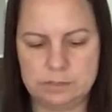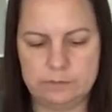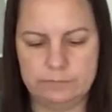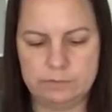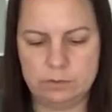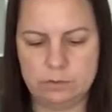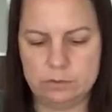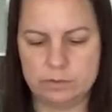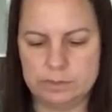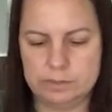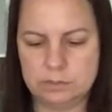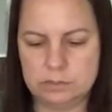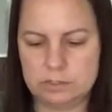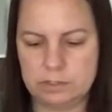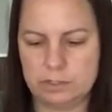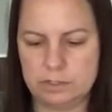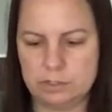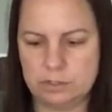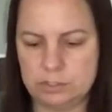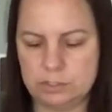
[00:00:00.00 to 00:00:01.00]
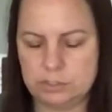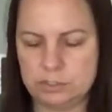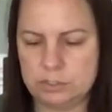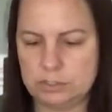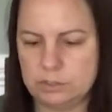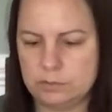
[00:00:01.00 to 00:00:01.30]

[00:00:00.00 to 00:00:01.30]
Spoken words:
of the cornstarch.